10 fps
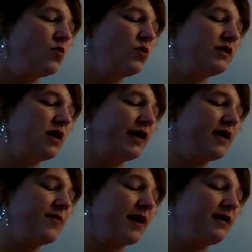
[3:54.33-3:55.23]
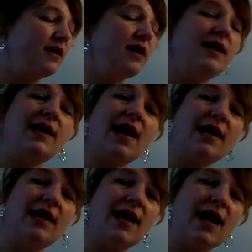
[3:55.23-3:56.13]
we're talking about la
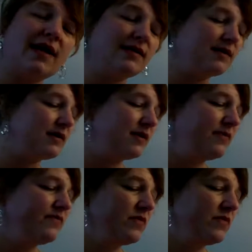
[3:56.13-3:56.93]
classe.